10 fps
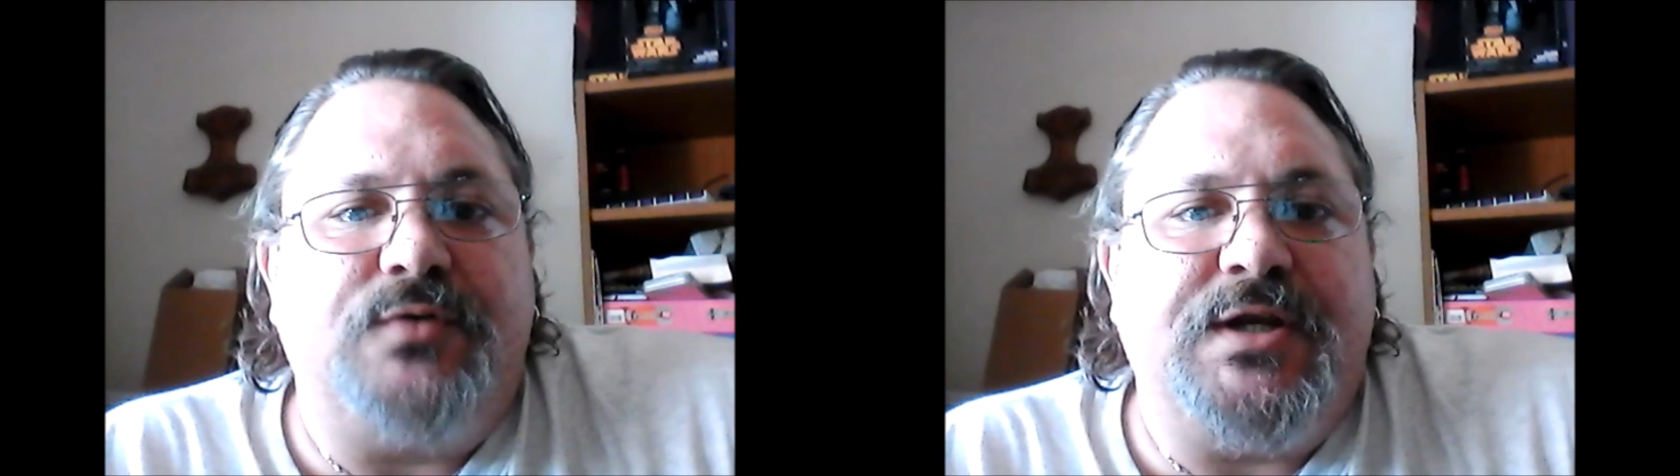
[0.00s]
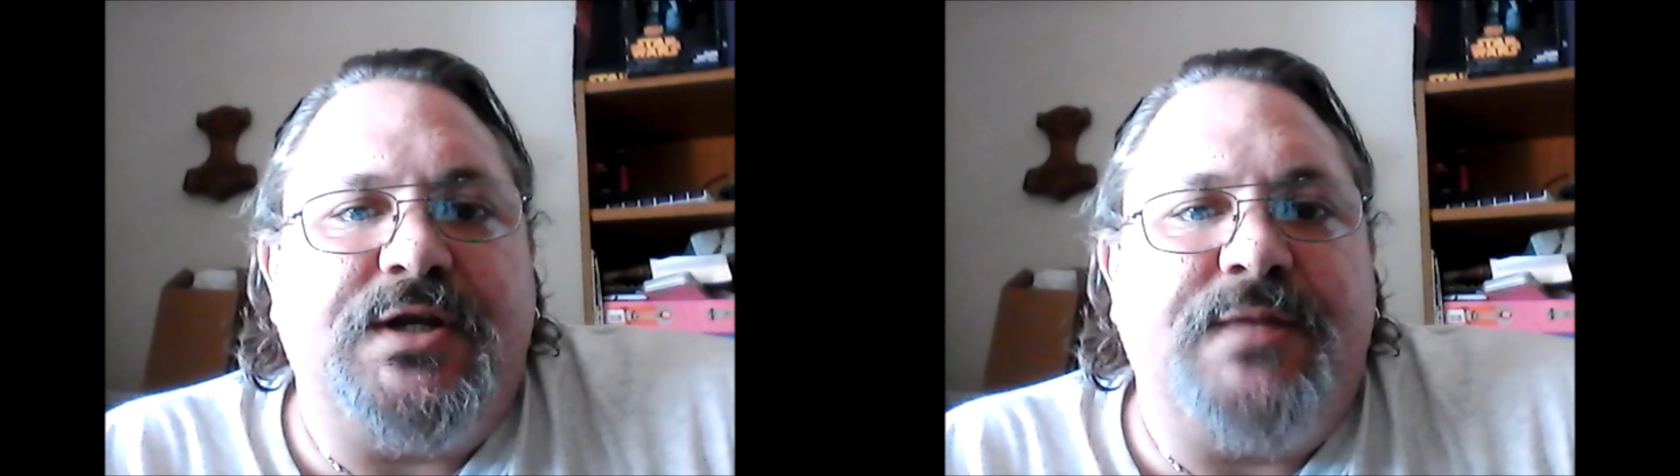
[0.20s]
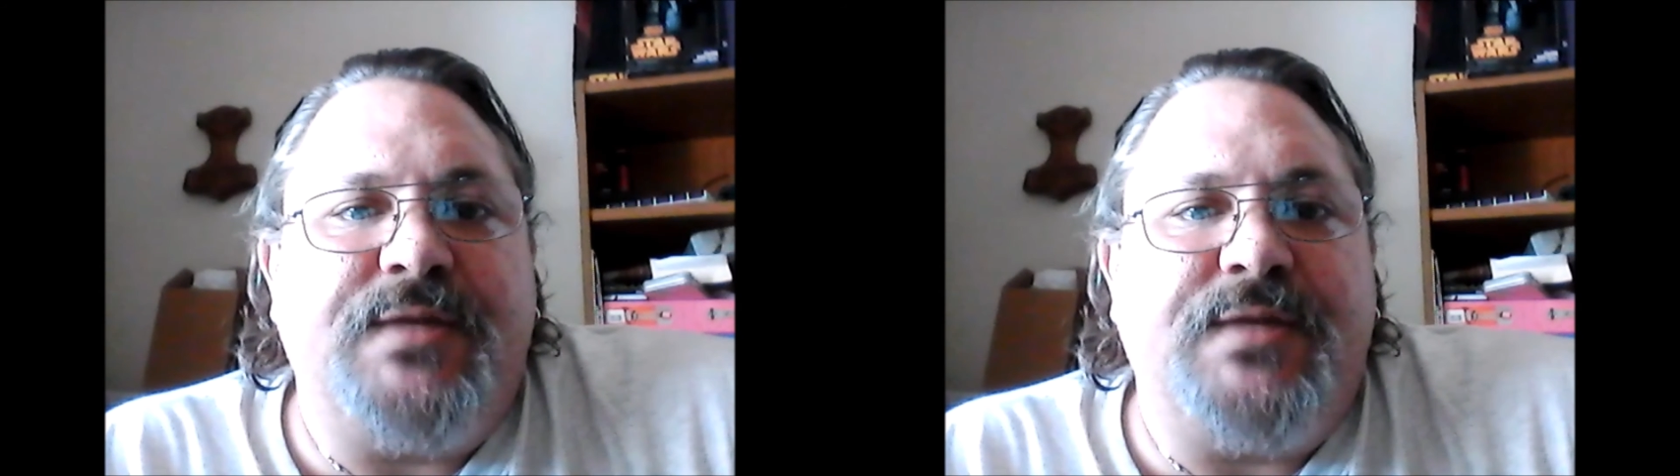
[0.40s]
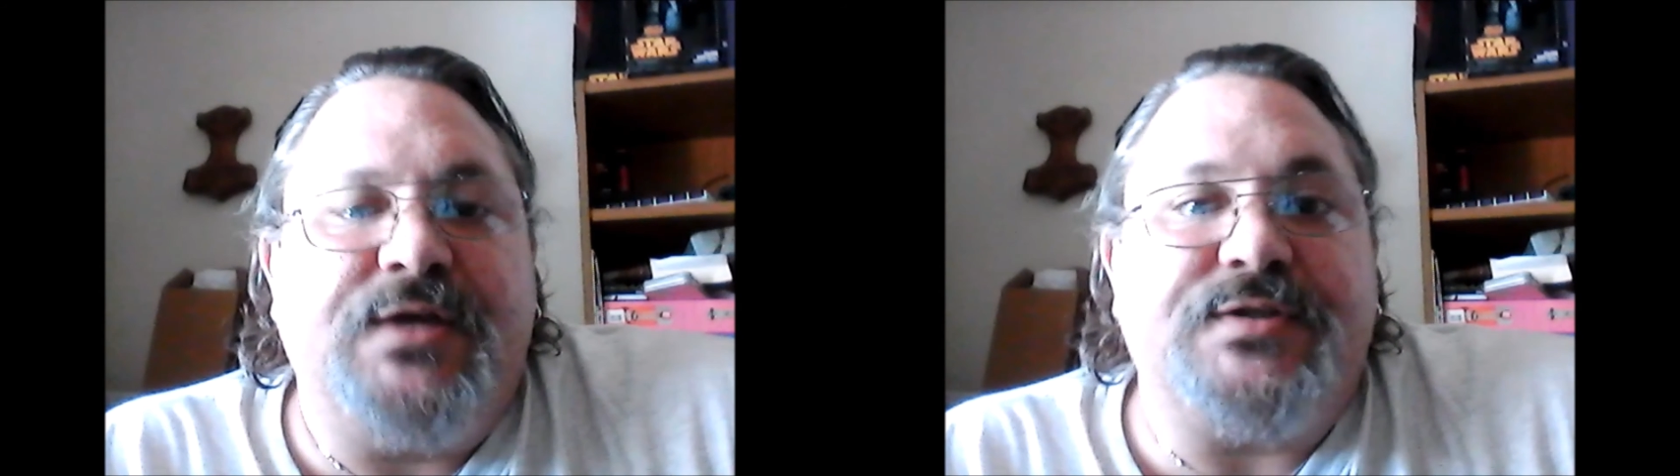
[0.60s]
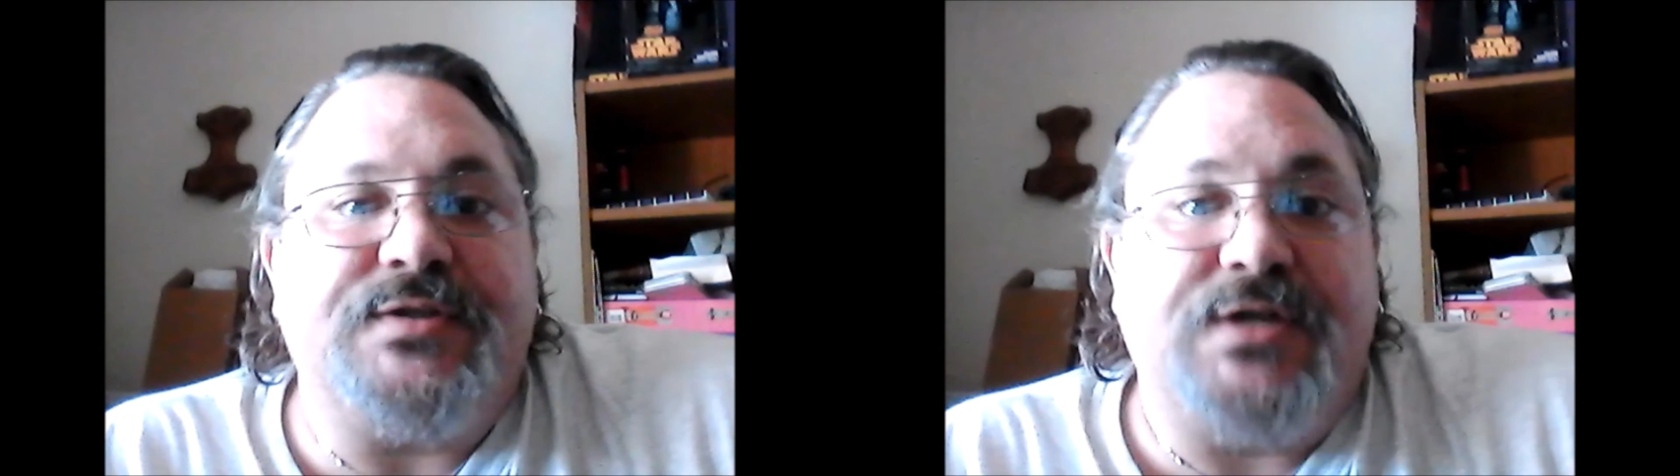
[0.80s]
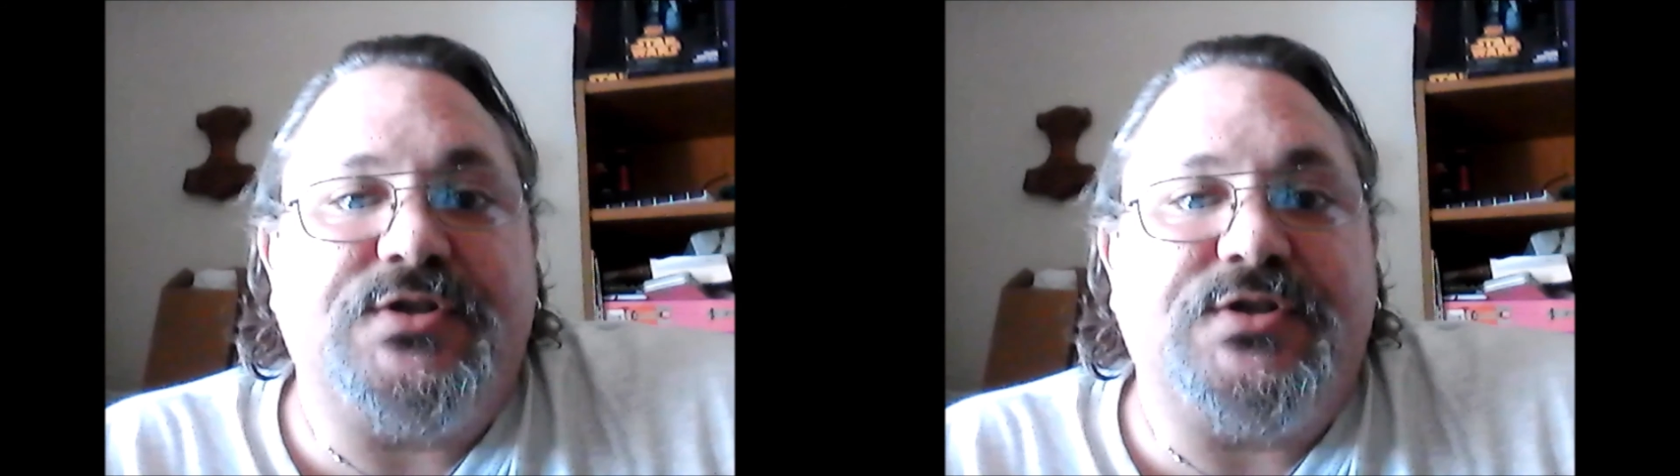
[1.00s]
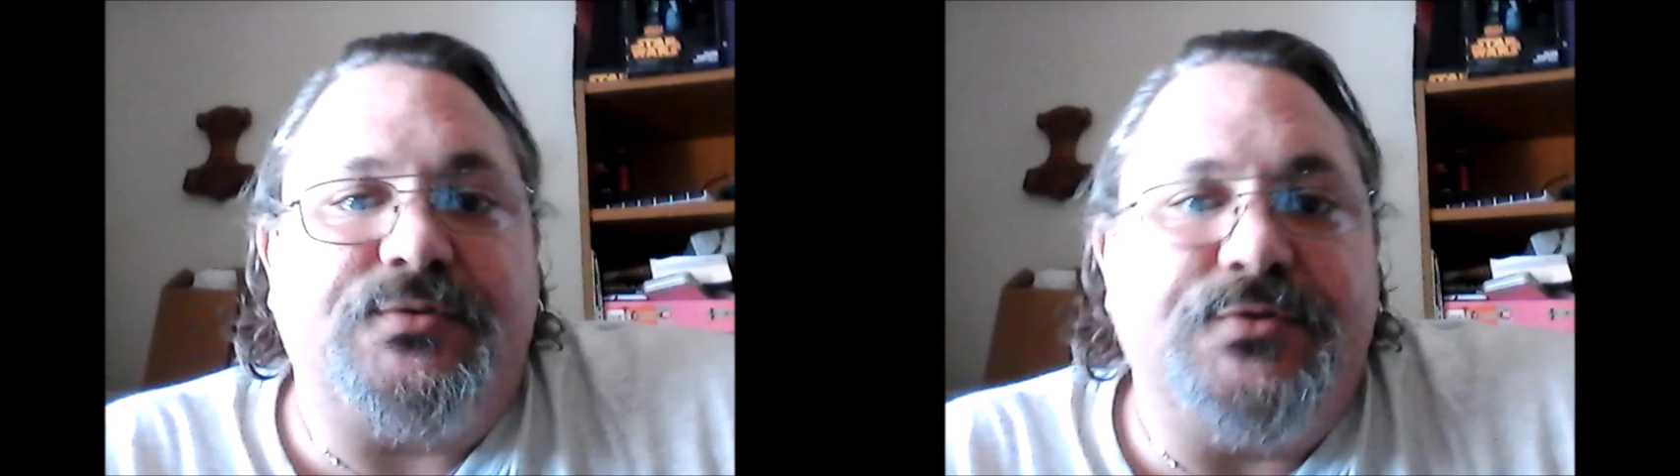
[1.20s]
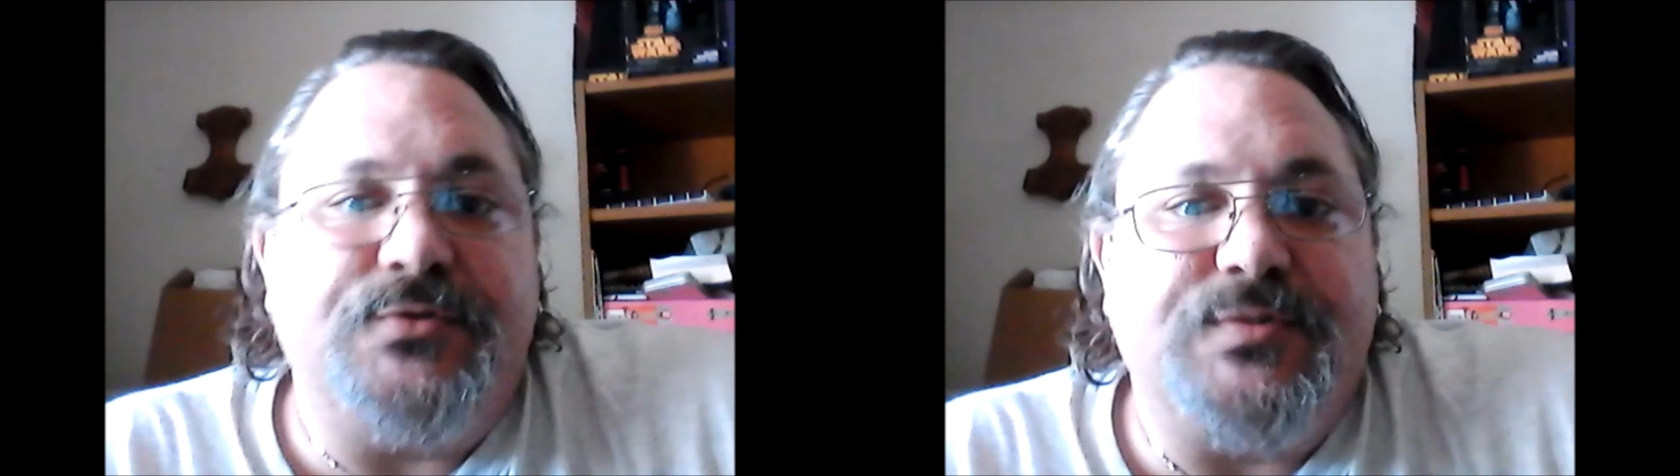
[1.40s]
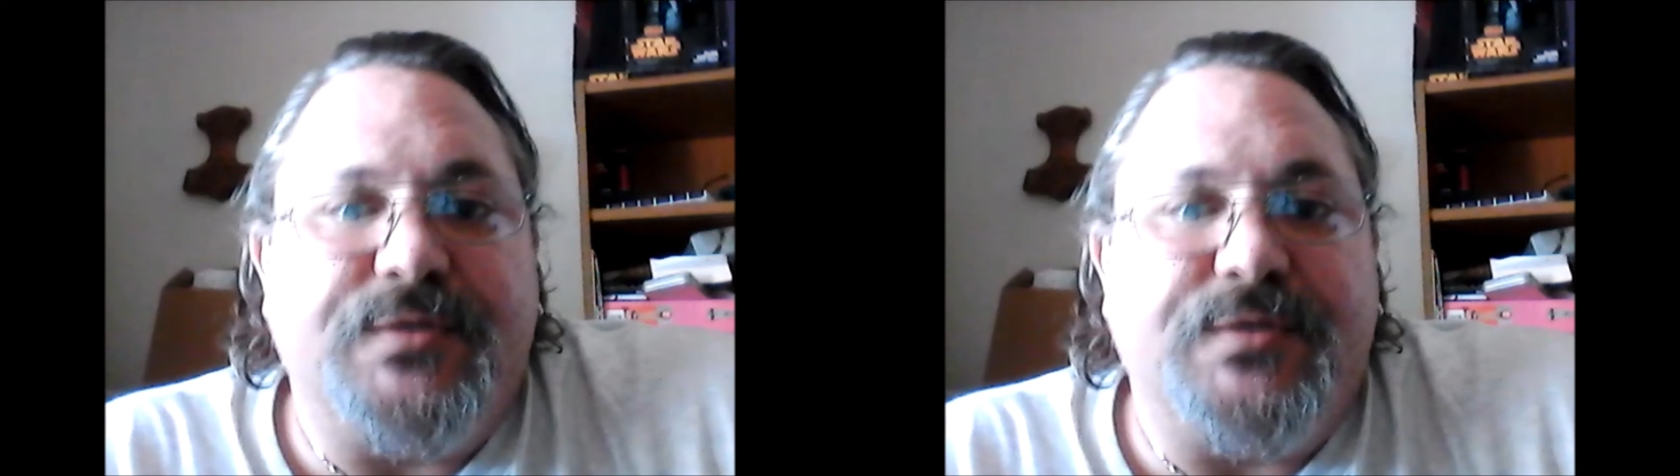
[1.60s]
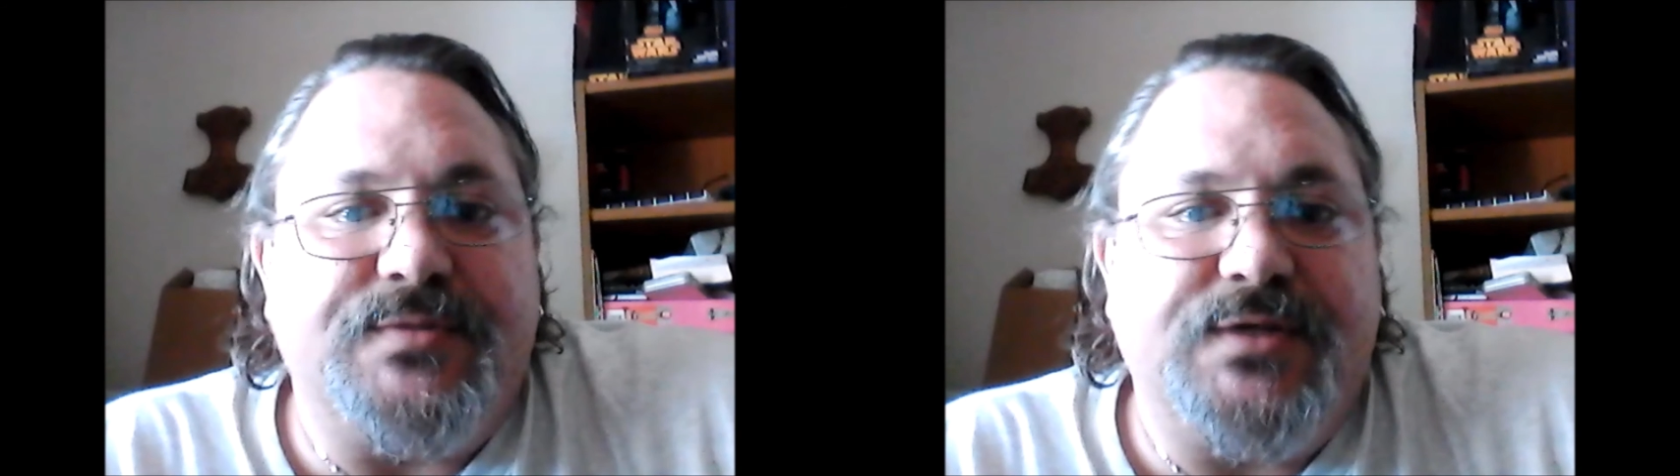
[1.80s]
anybody else touch the runes but
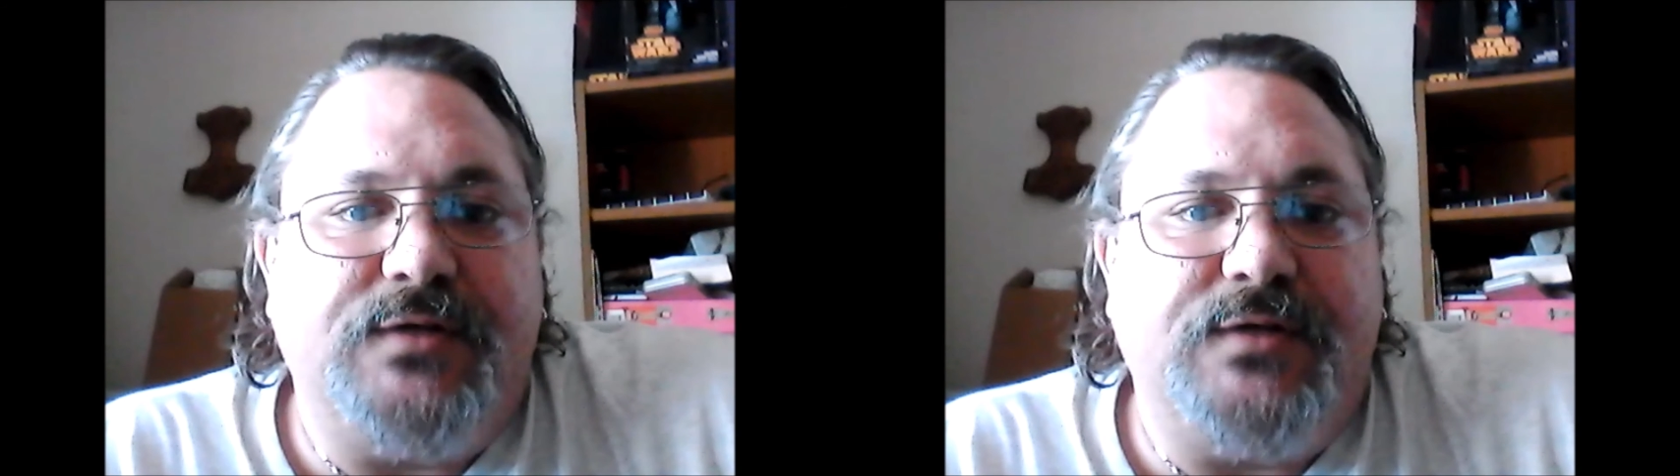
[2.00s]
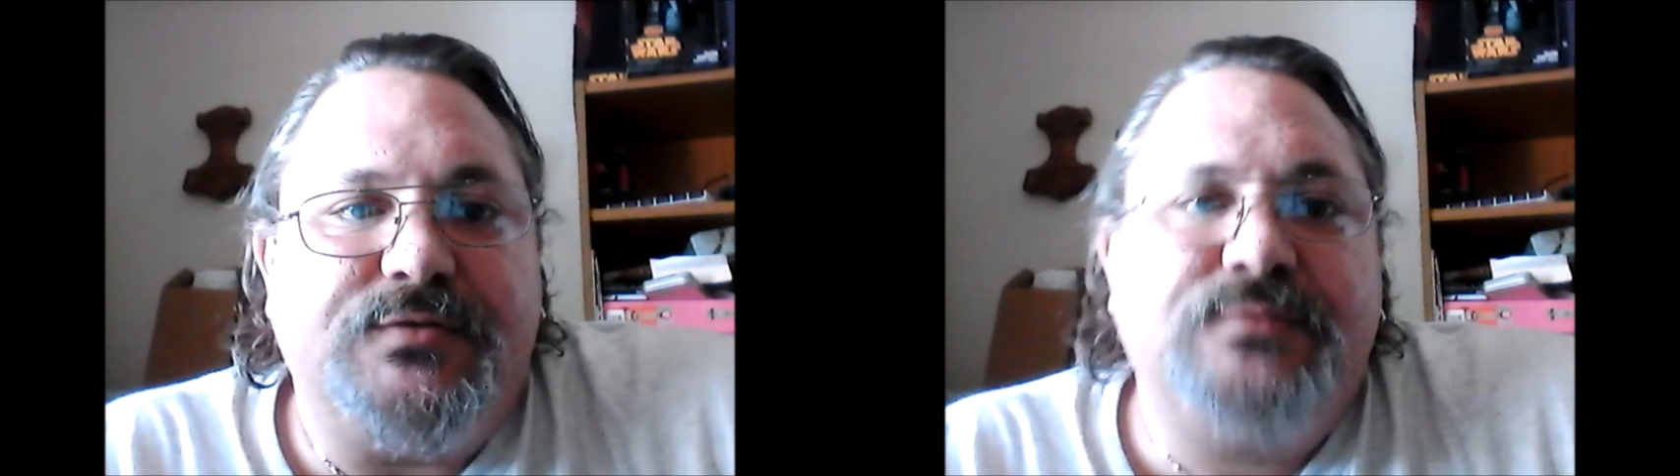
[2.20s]
themselves.